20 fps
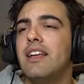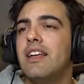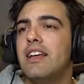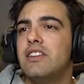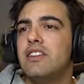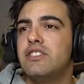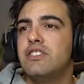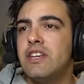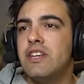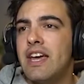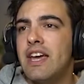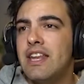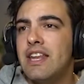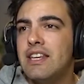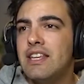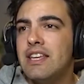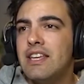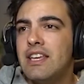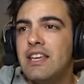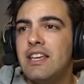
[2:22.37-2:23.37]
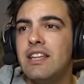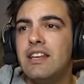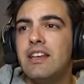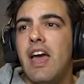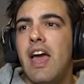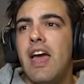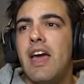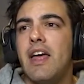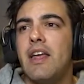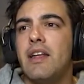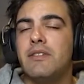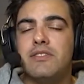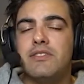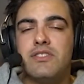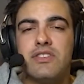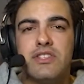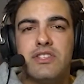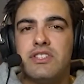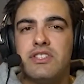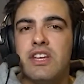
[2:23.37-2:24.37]
chatting in and
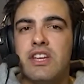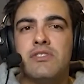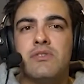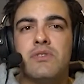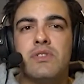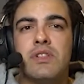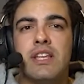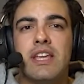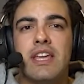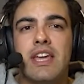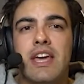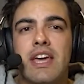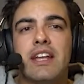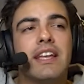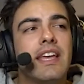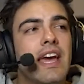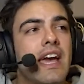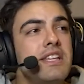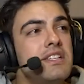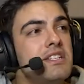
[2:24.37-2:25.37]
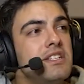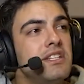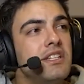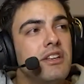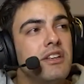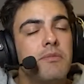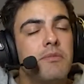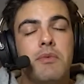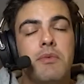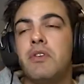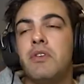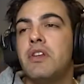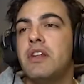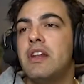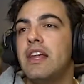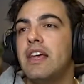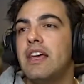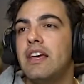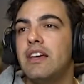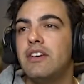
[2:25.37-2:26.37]
just genuinely engaging in the
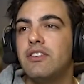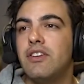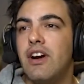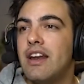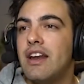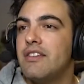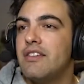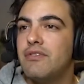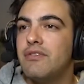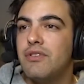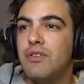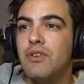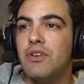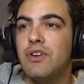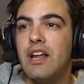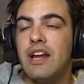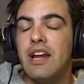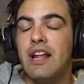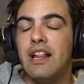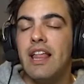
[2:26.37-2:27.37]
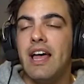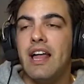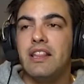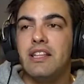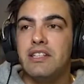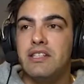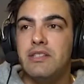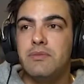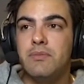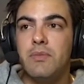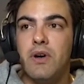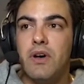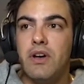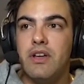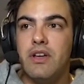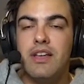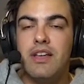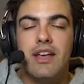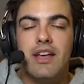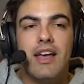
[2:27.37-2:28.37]
community, grinding for an allow list
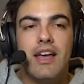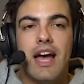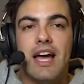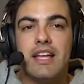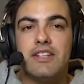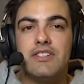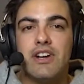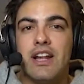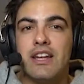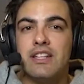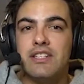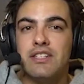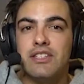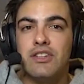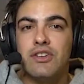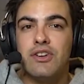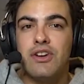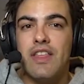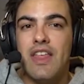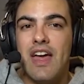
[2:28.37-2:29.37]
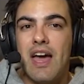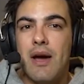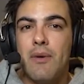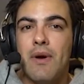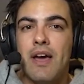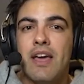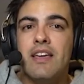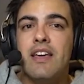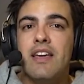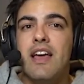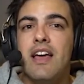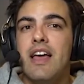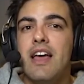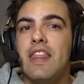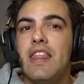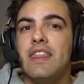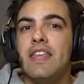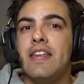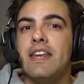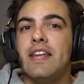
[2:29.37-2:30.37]
spot and trying to secure it that way.
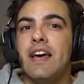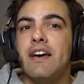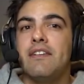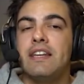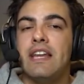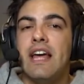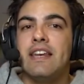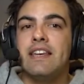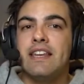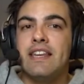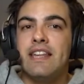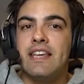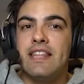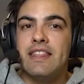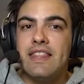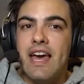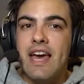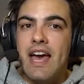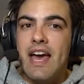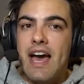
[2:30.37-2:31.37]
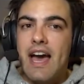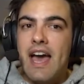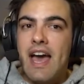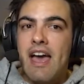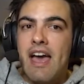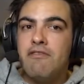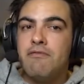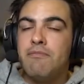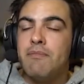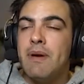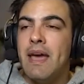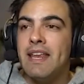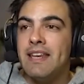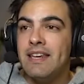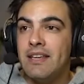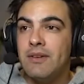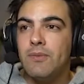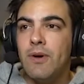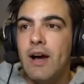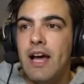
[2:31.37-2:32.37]
Then underneath that I have
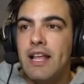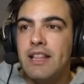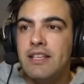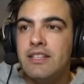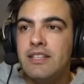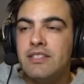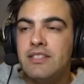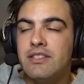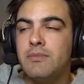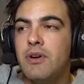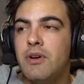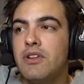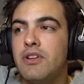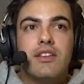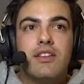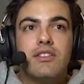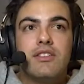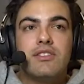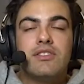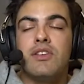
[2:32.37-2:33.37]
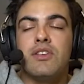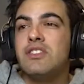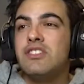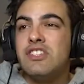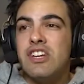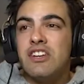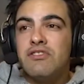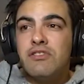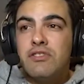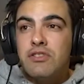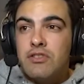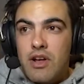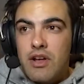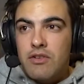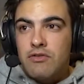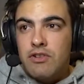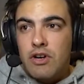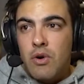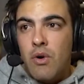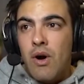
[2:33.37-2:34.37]
pending whitelist spots. So the general
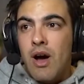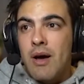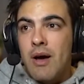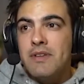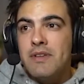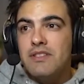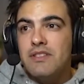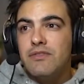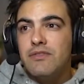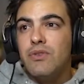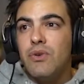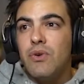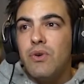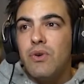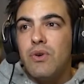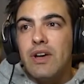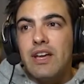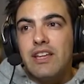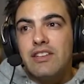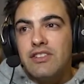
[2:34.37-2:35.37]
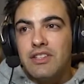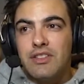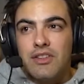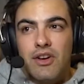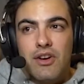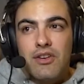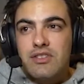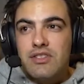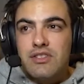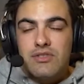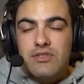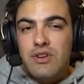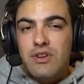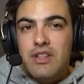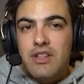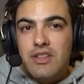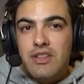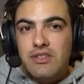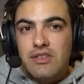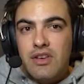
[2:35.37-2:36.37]
requirements for entering those is
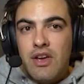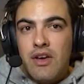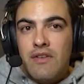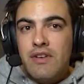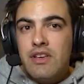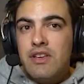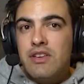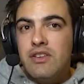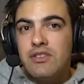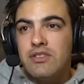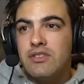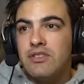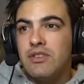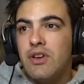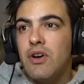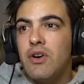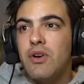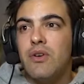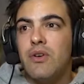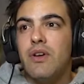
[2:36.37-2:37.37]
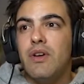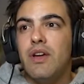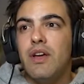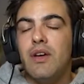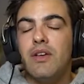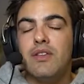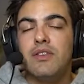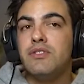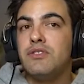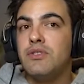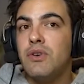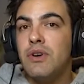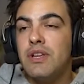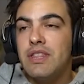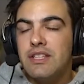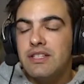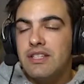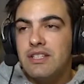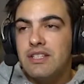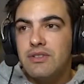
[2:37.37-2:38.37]
joining the server. So you join
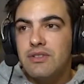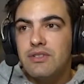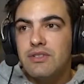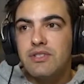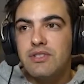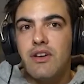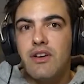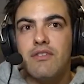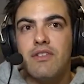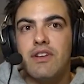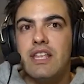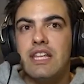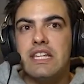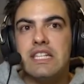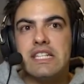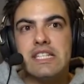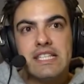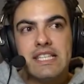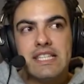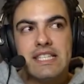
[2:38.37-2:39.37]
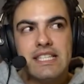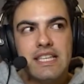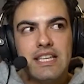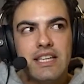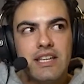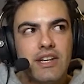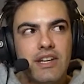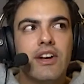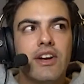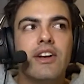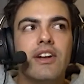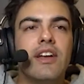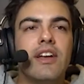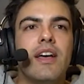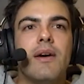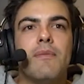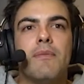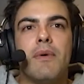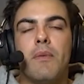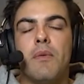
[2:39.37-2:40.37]
the Discord server and it just sits here, you know.
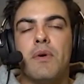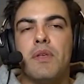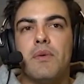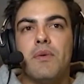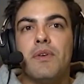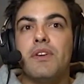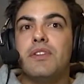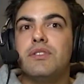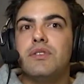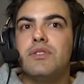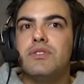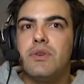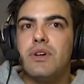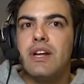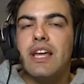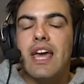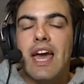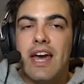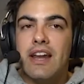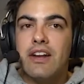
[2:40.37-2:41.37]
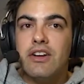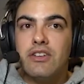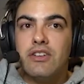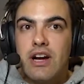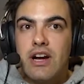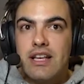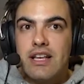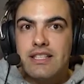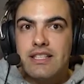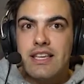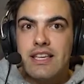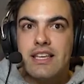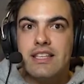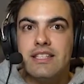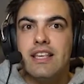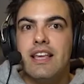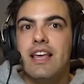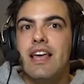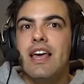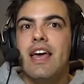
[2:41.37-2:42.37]
But what you want to do is you want to categorize
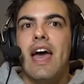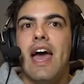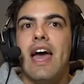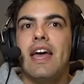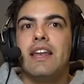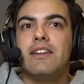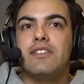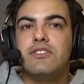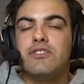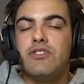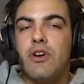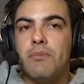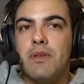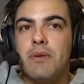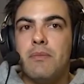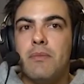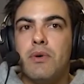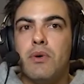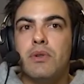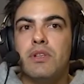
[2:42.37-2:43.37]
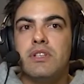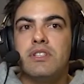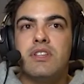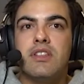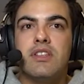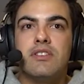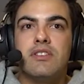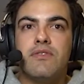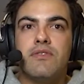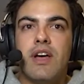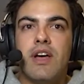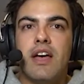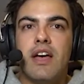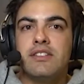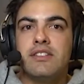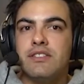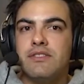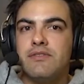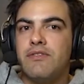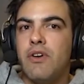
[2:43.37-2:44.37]
these and drop them all into
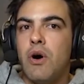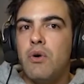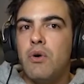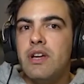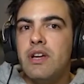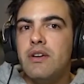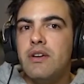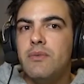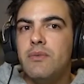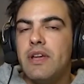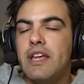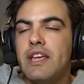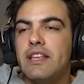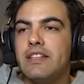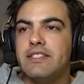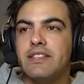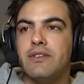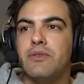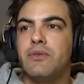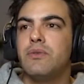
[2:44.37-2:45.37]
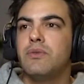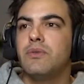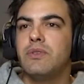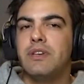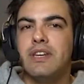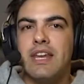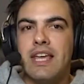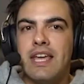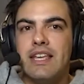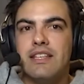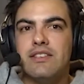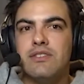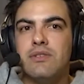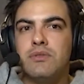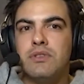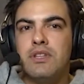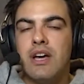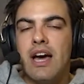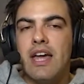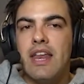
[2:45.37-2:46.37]
this folder where it's all neat, it's
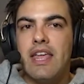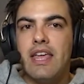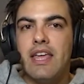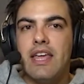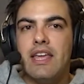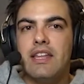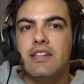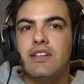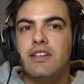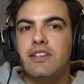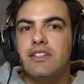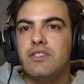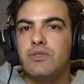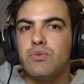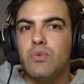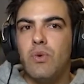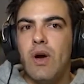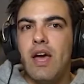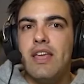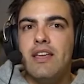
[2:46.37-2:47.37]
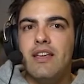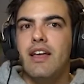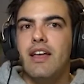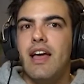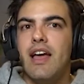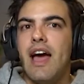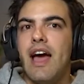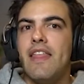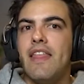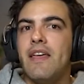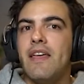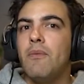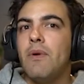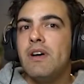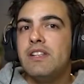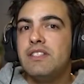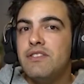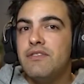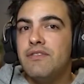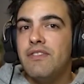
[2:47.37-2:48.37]
all tidy, and you can just wait. And then
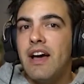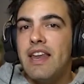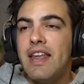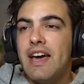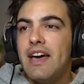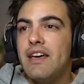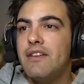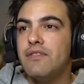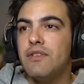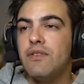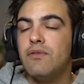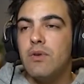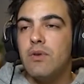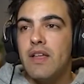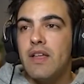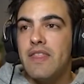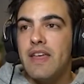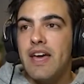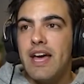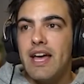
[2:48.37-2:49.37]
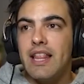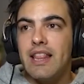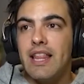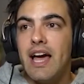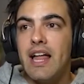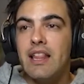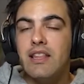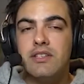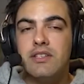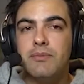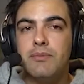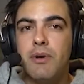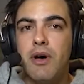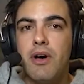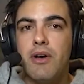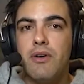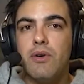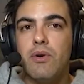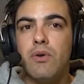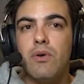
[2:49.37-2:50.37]
once you find out if you've won that allow list
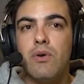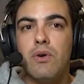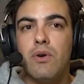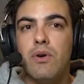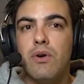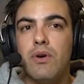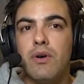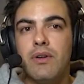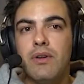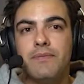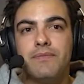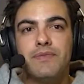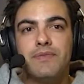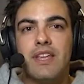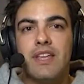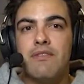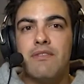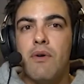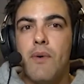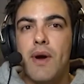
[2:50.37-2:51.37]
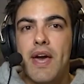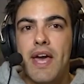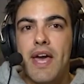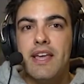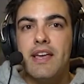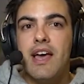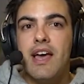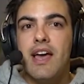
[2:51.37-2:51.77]
spot or giveaway,